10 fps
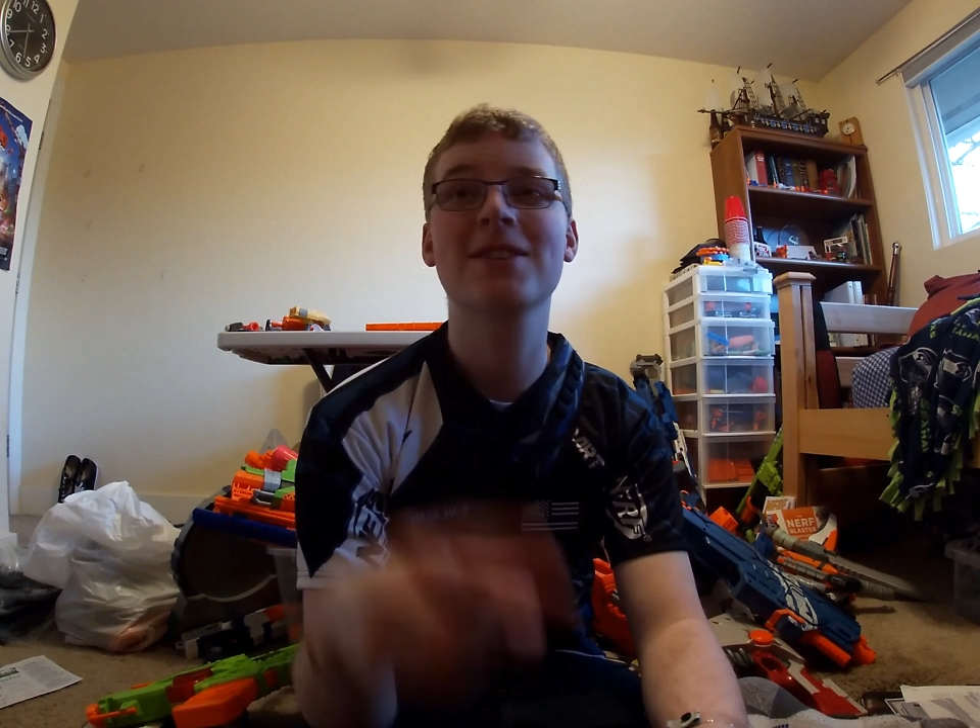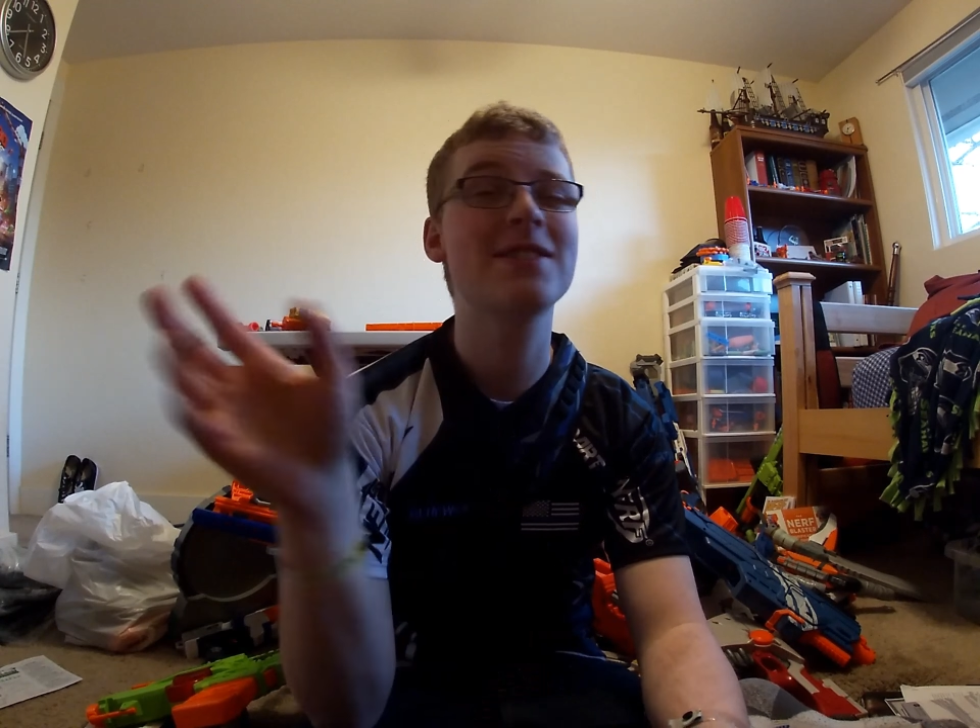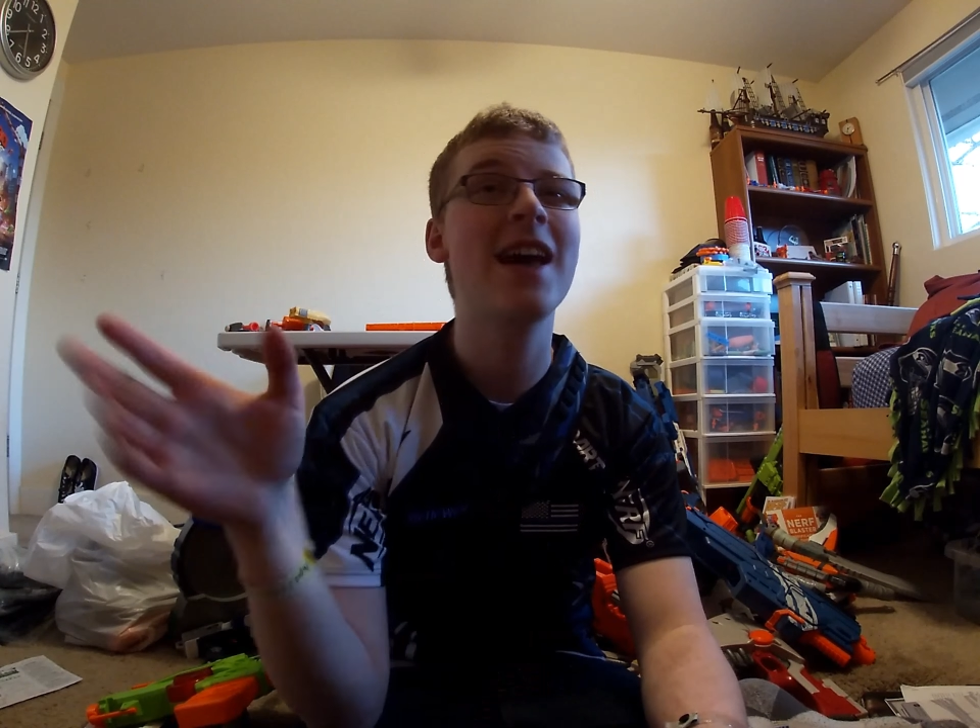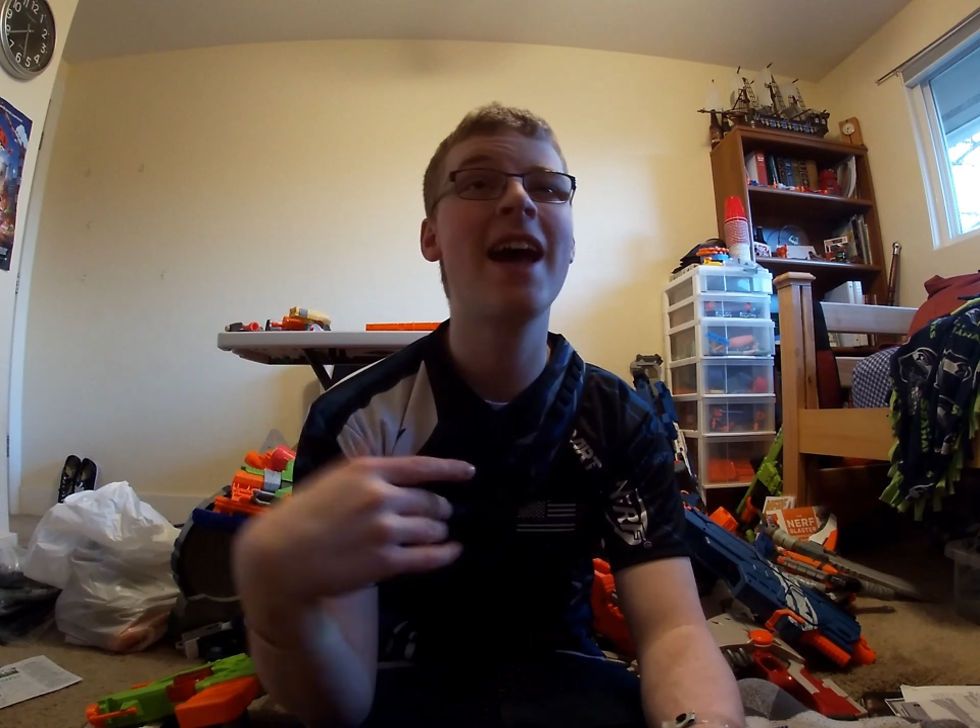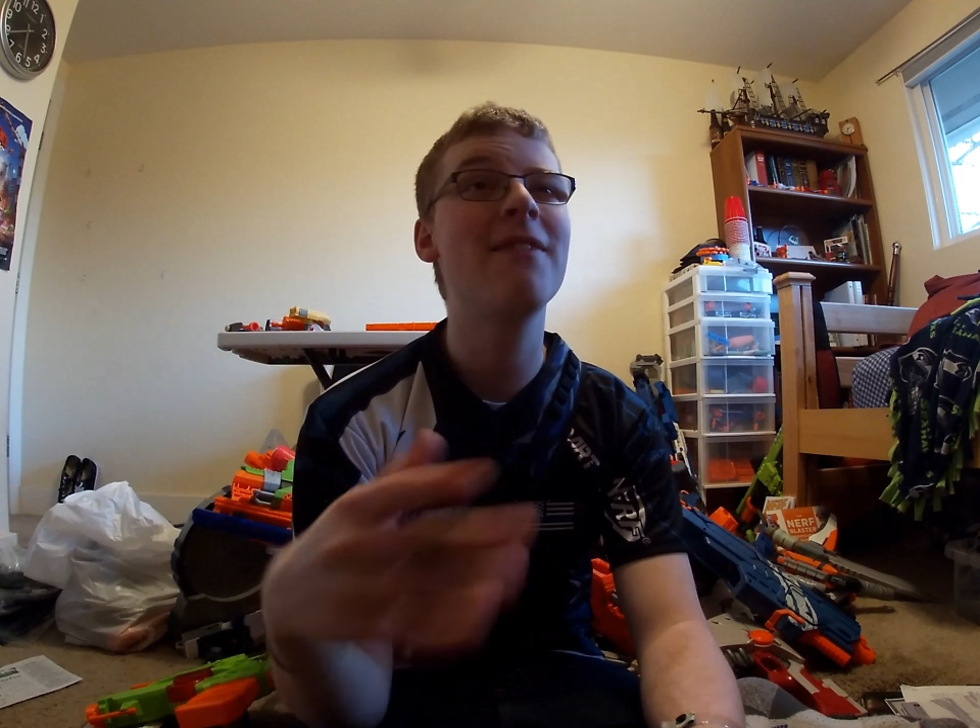
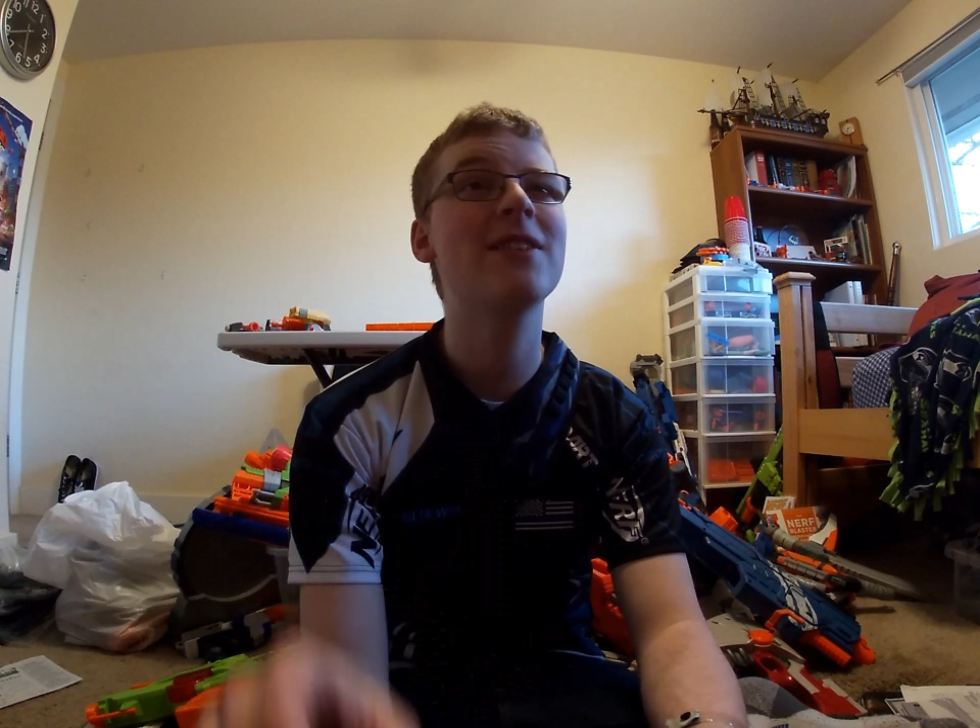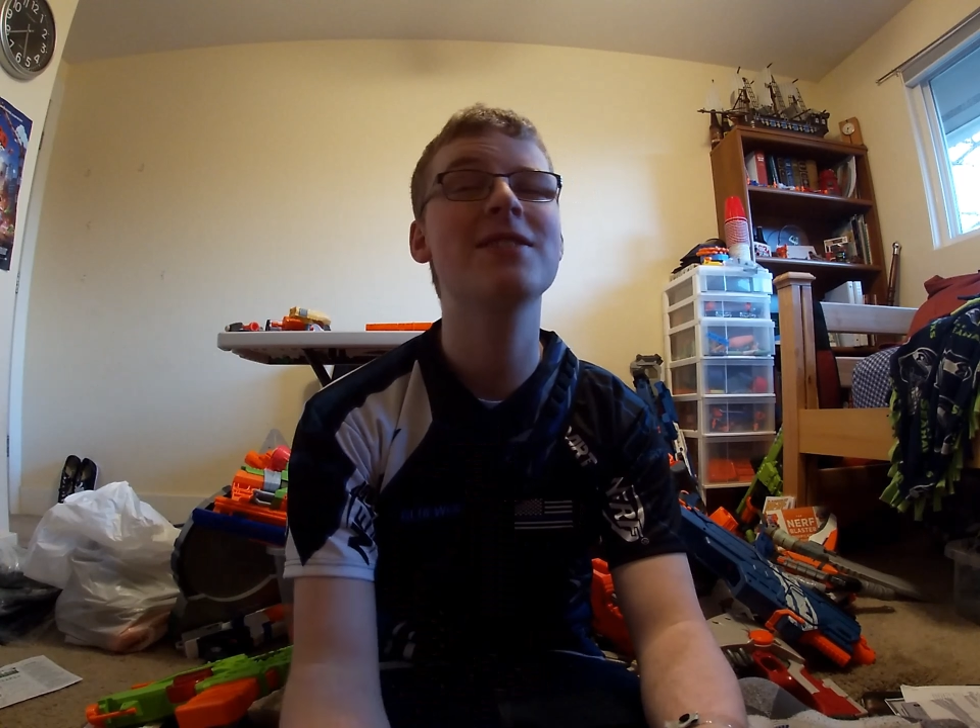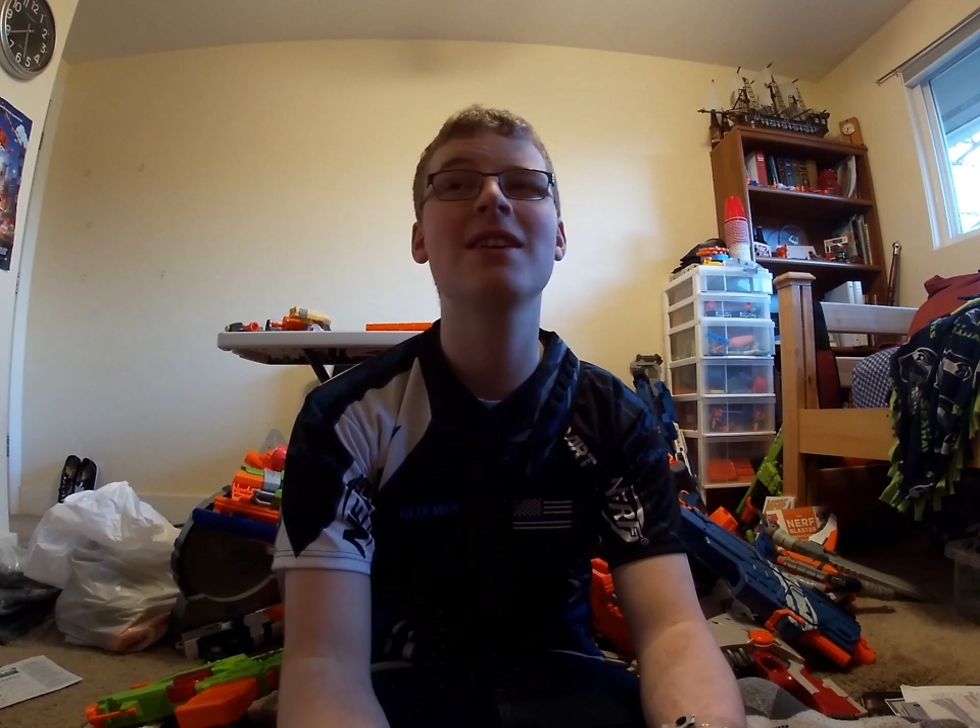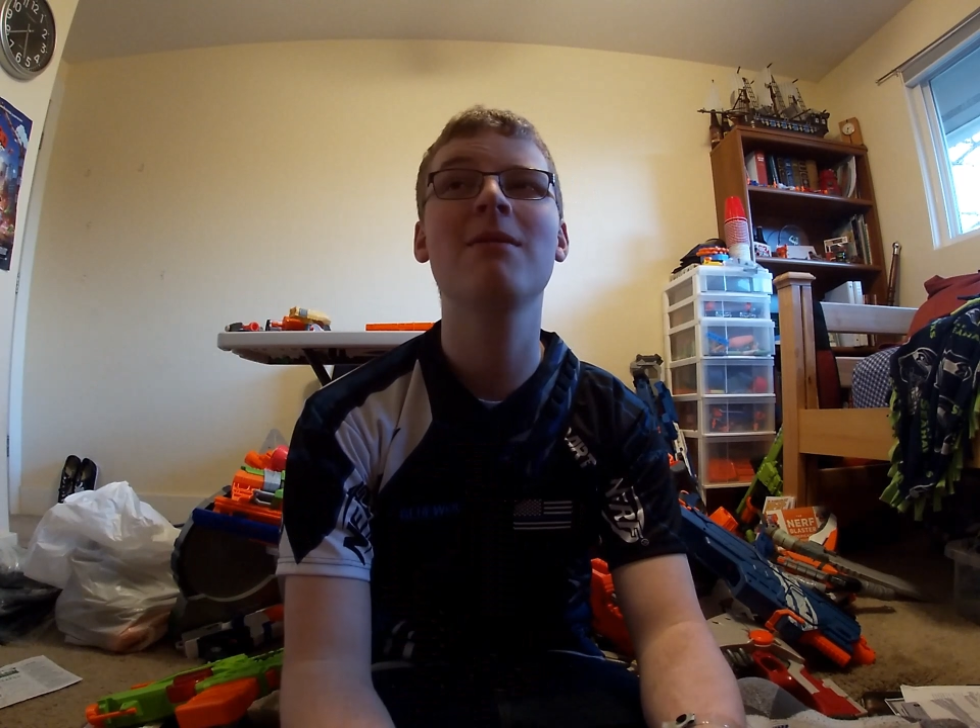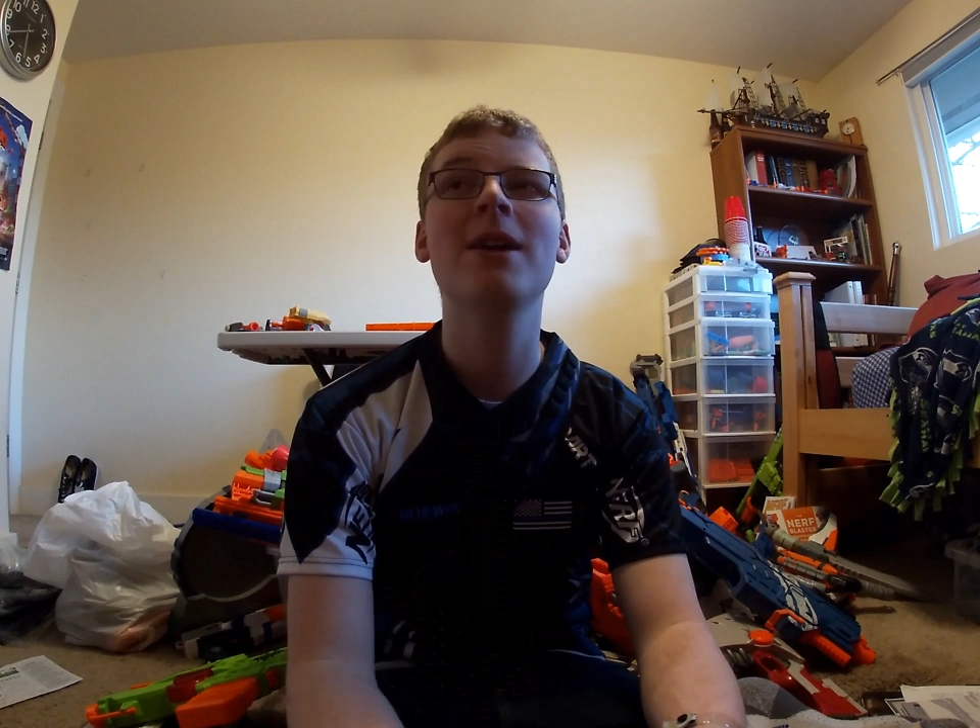Because they have to
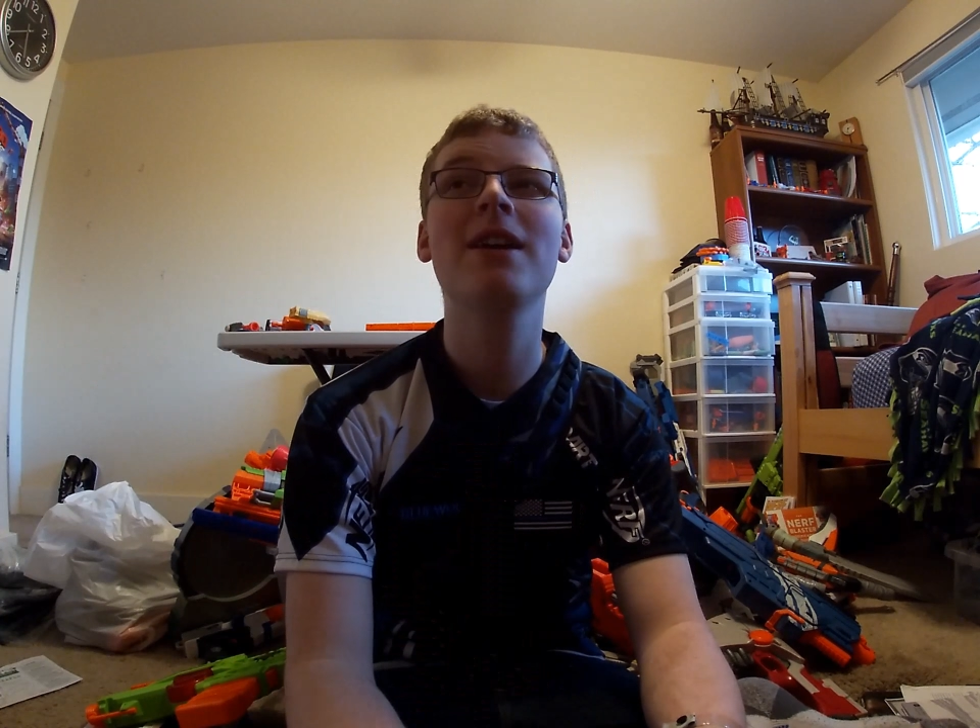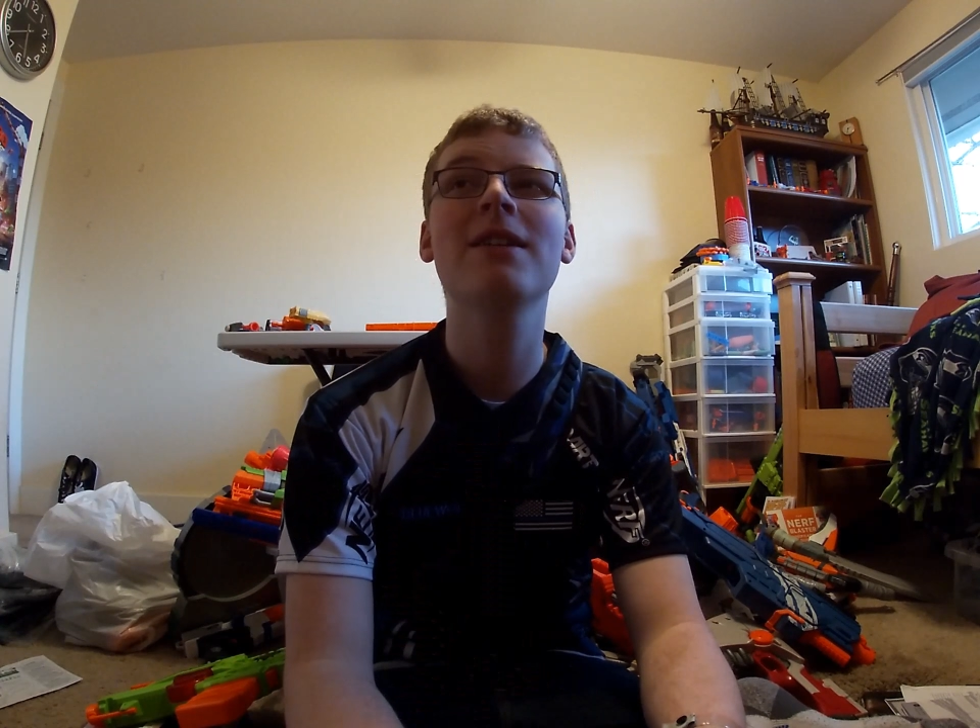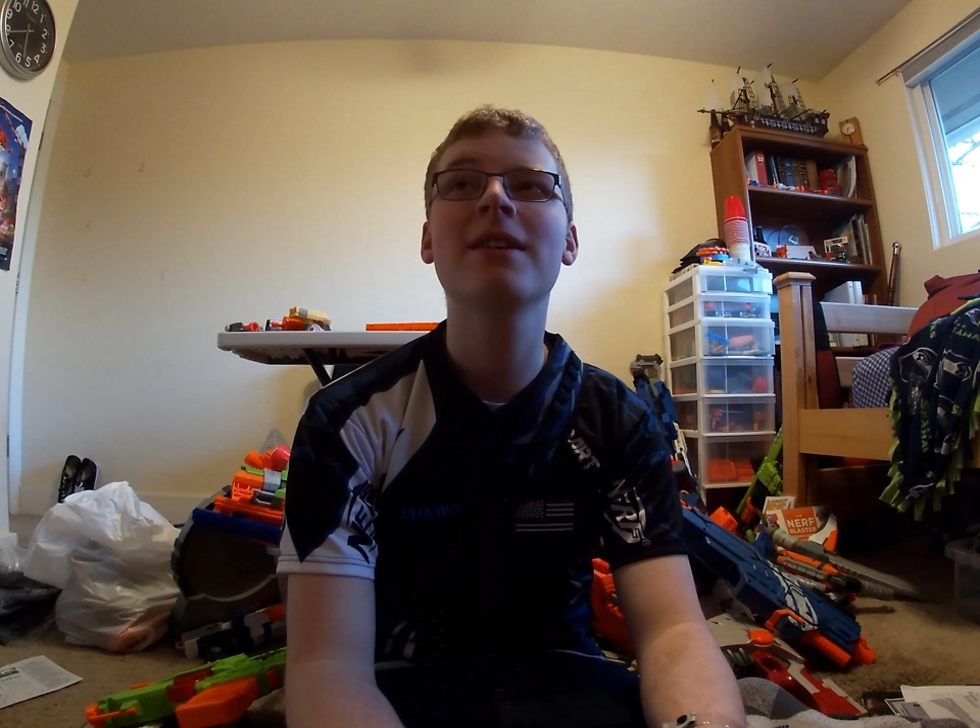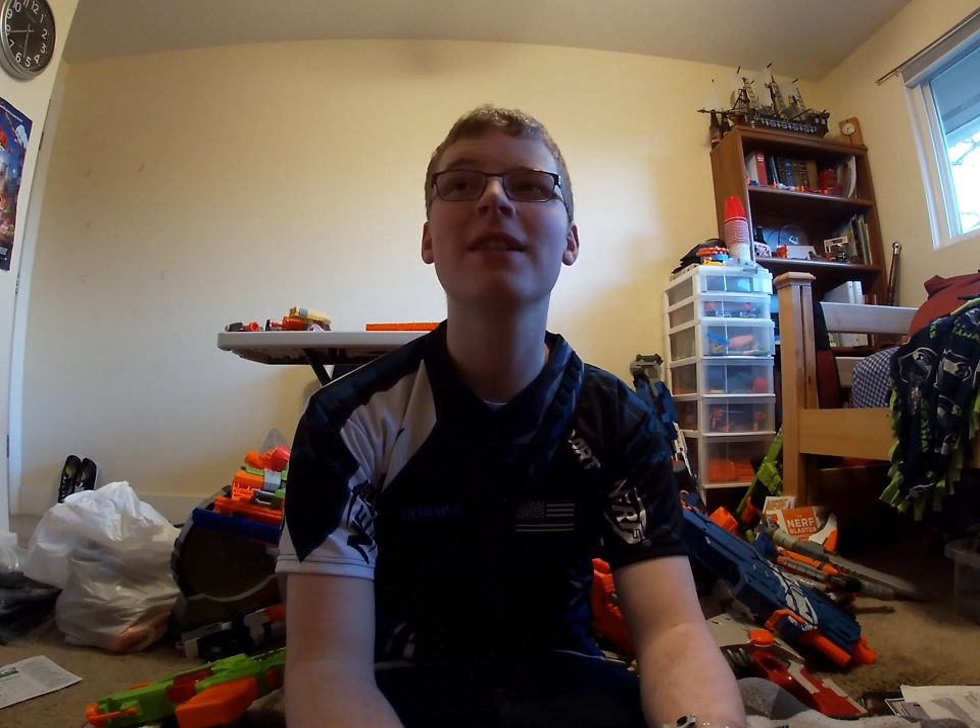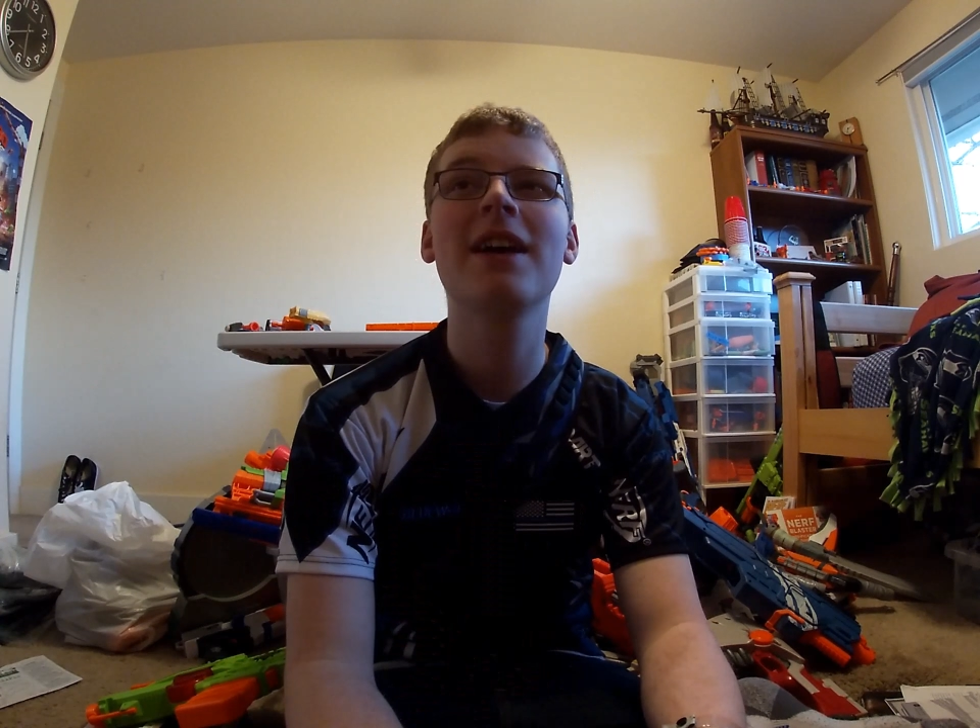see me.